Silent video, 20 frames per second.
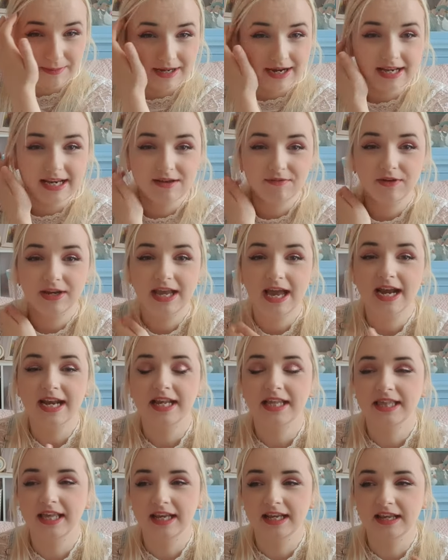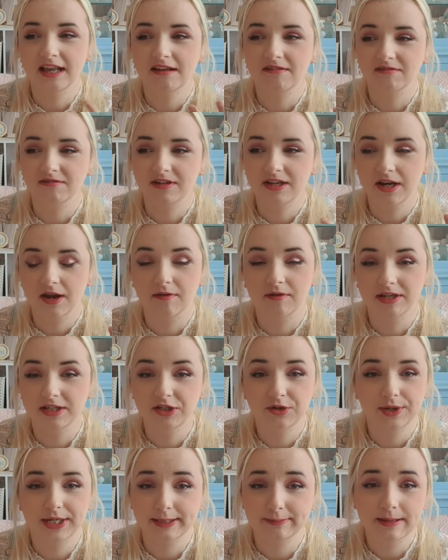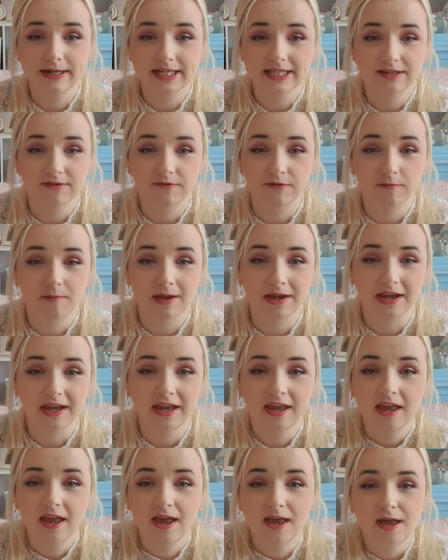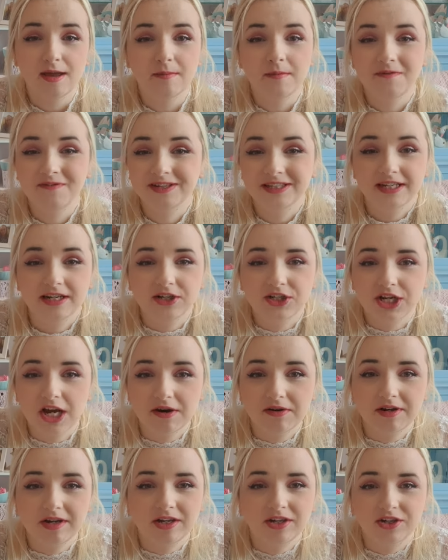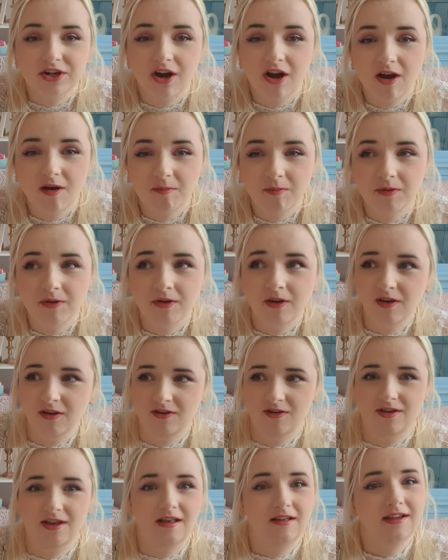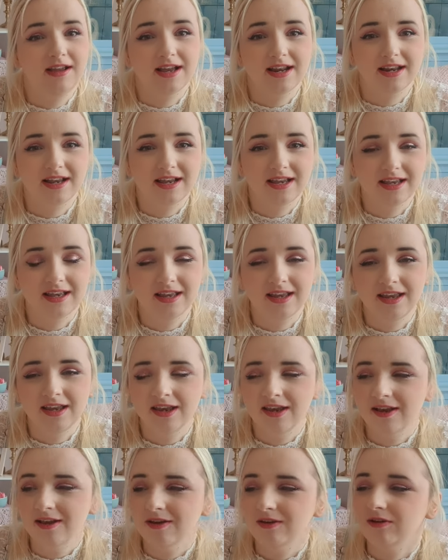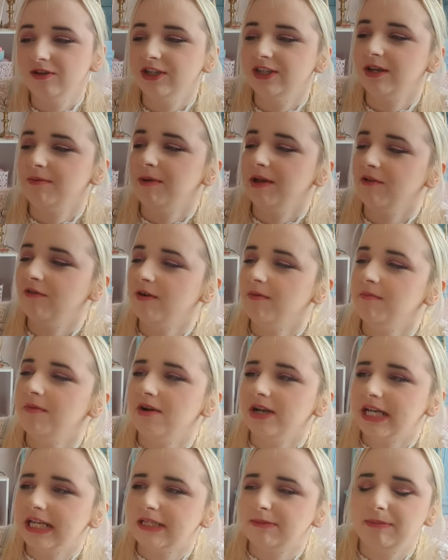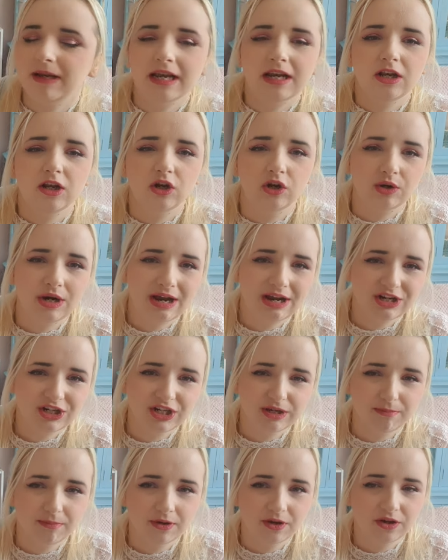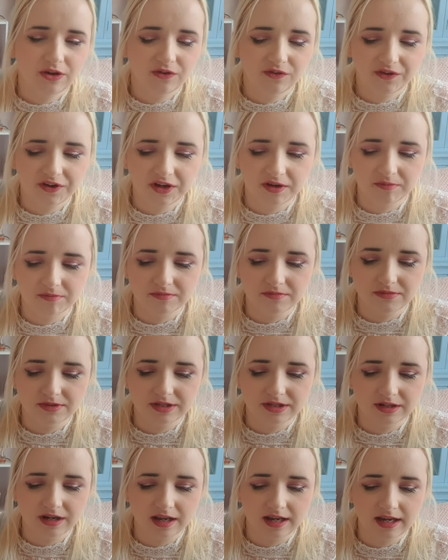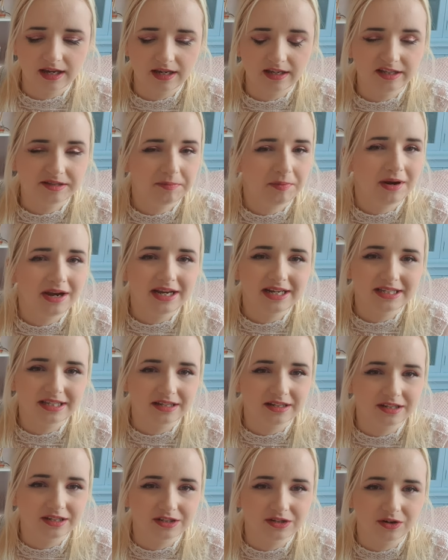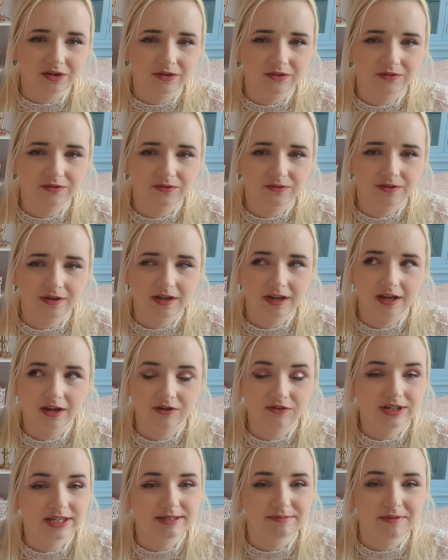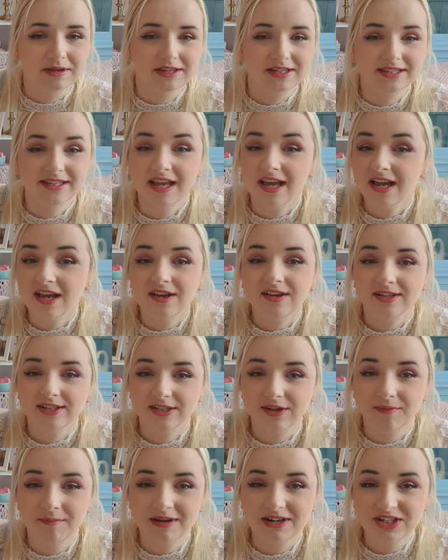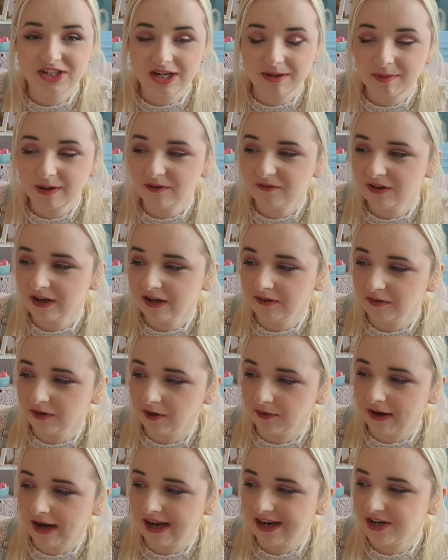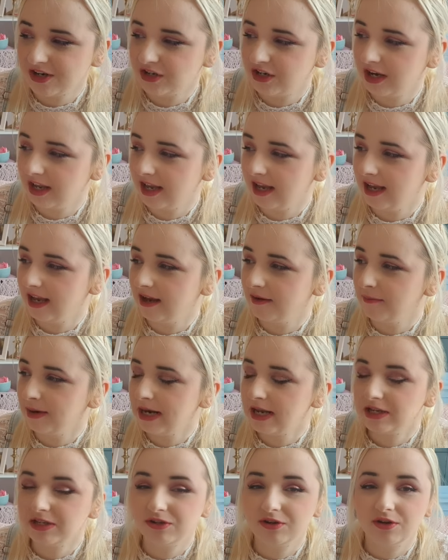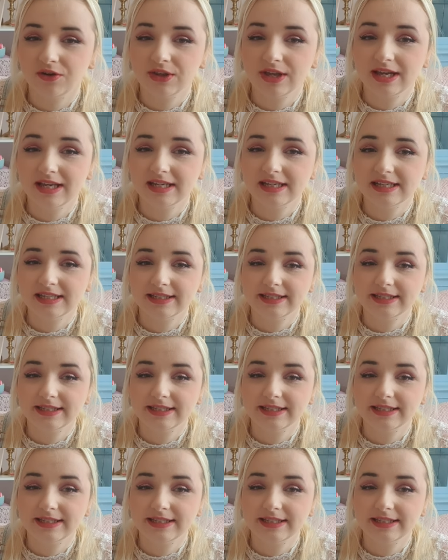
I mean, I never get anything that, you know, it's too expensive for me. If it's in a charity shop, I'll get it. Also, my grandma gets me like Laura Ashley perfumes and like sprays and stuff at Christmas. So I'm actually a big fan of Laura Ashley. And when I saw this,